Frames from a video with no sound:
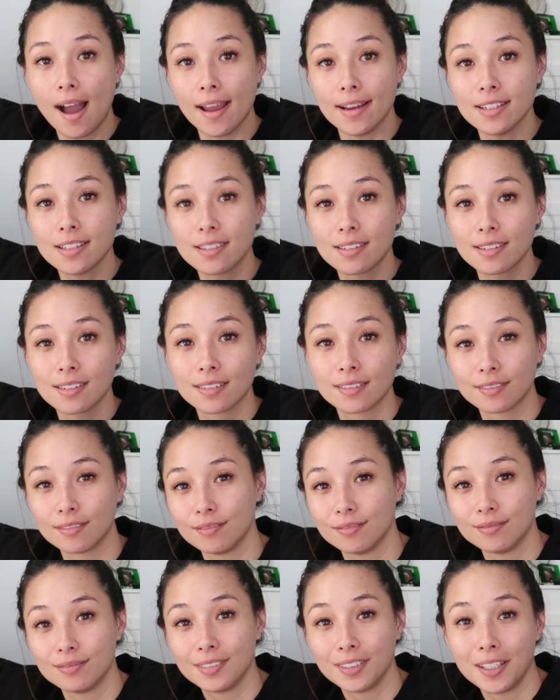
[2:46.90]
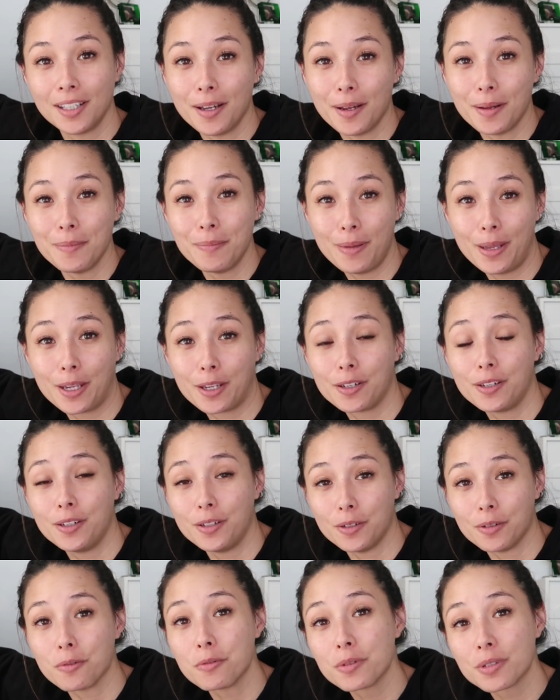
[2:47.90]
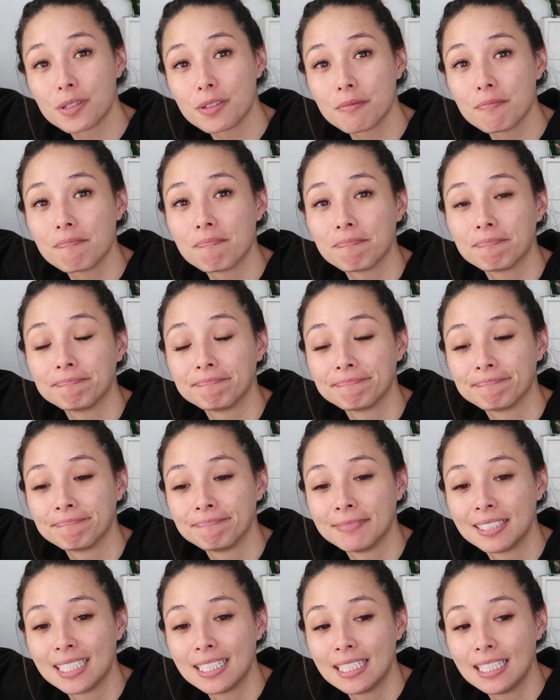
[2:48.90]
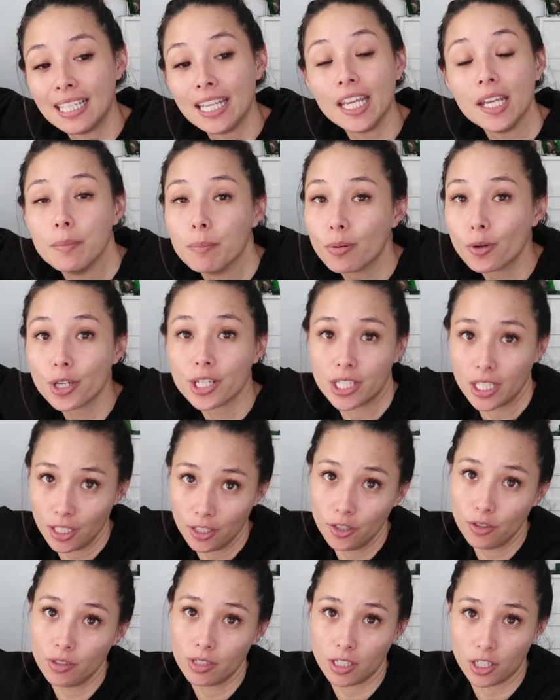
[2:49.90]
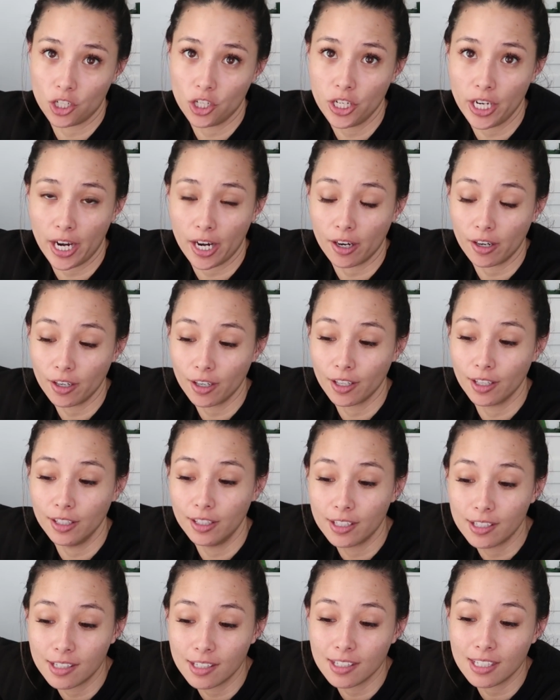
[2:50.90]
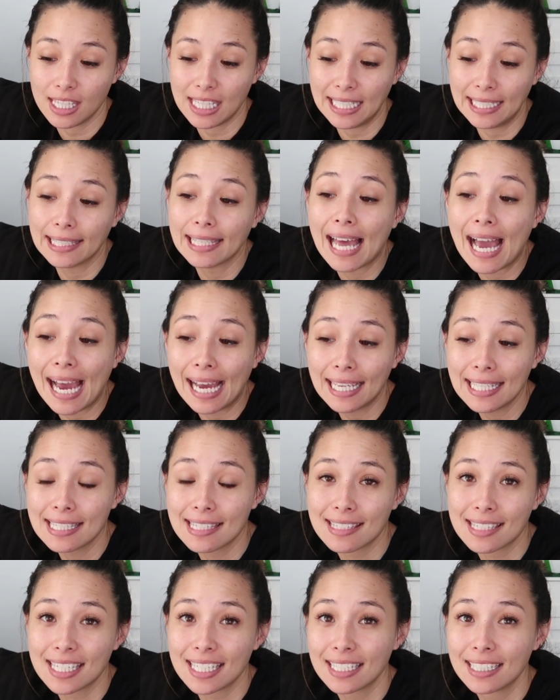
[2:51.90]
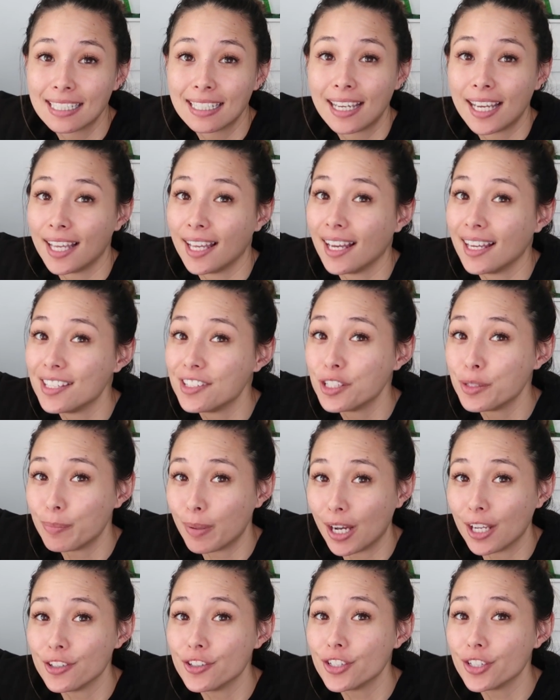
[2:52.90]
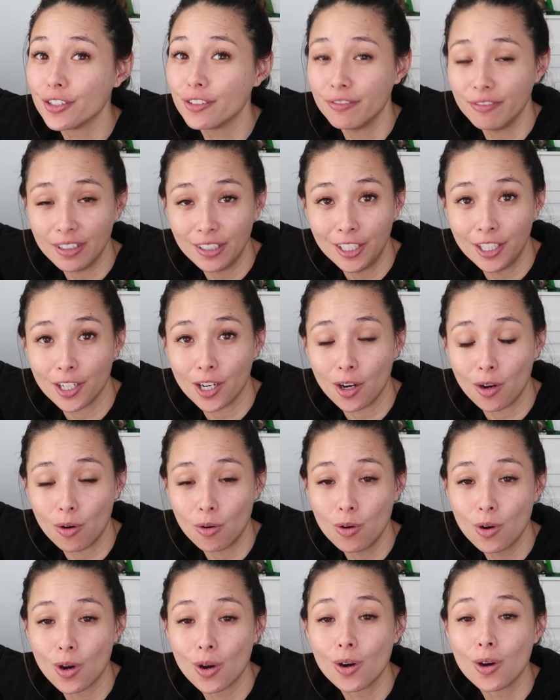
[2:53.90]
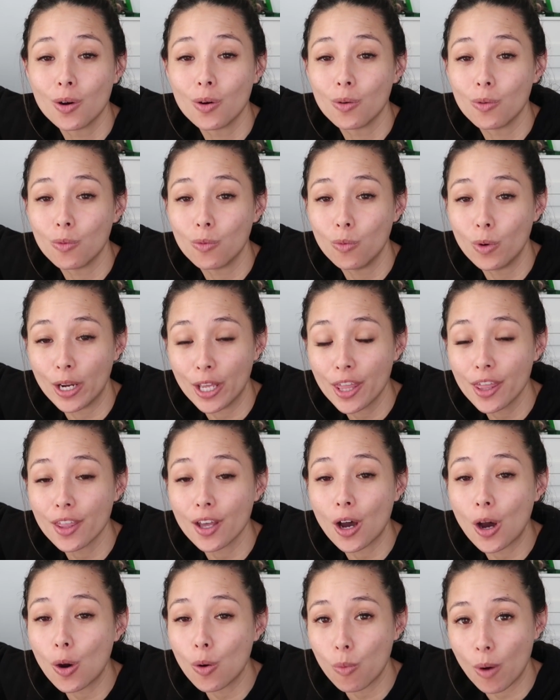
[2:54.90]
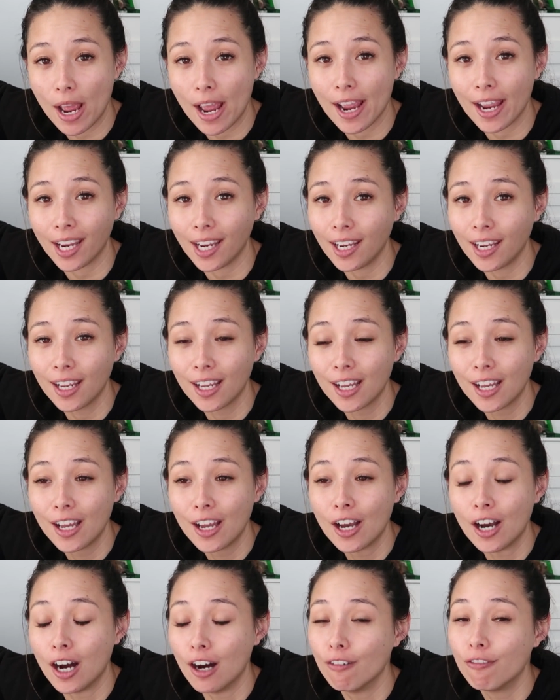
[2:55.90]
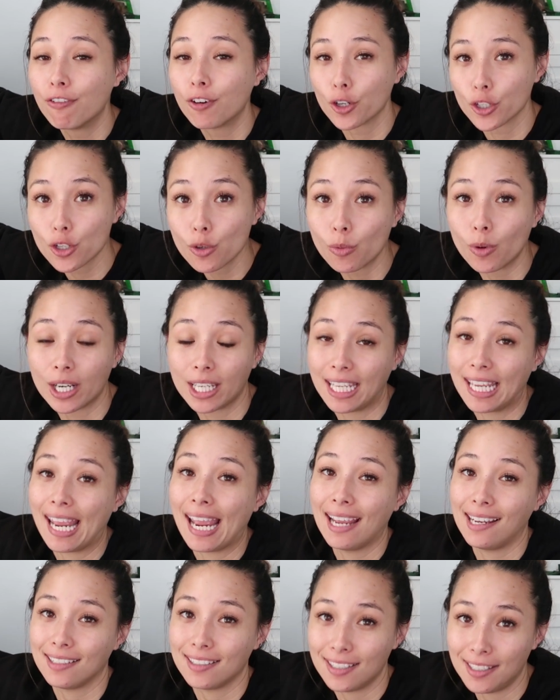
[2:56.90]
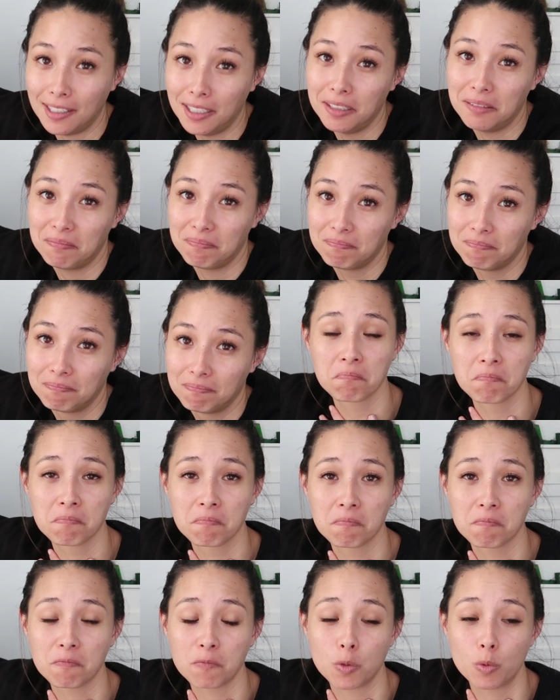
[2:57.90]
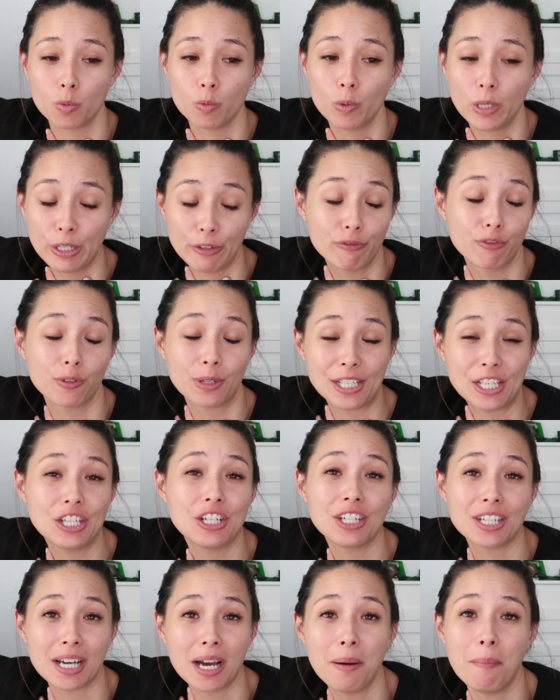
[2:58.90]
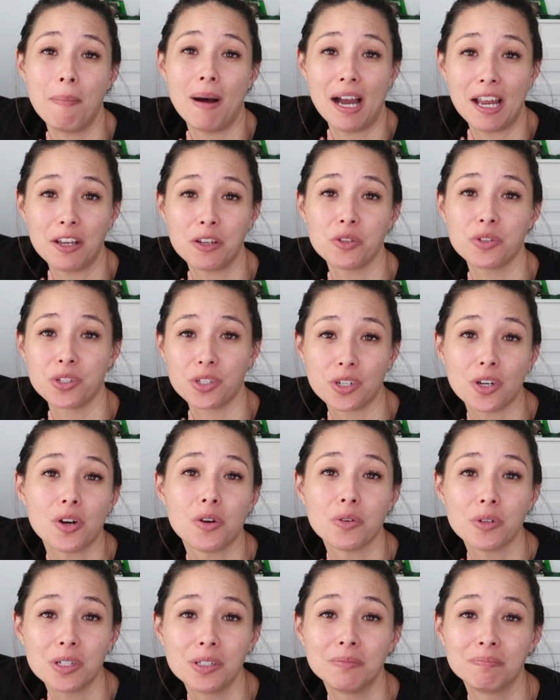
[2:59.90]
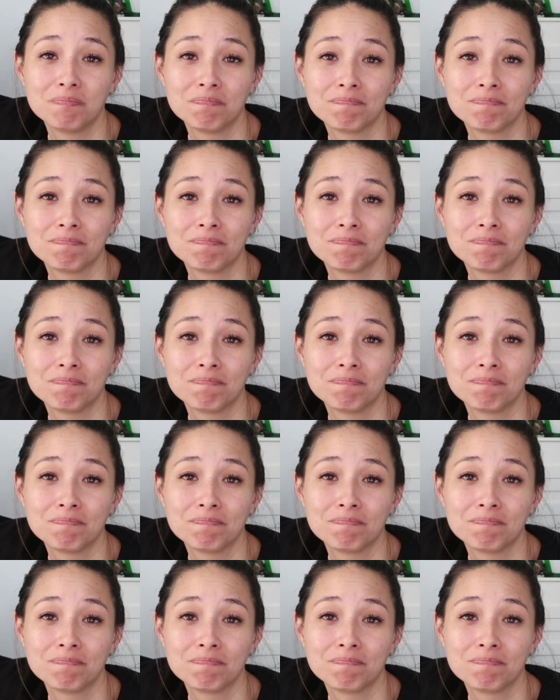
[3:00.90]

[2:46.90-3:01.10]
Guys, big news. Important news to share. This is the last sponsored video with Away for 2018. We've reached a milestone.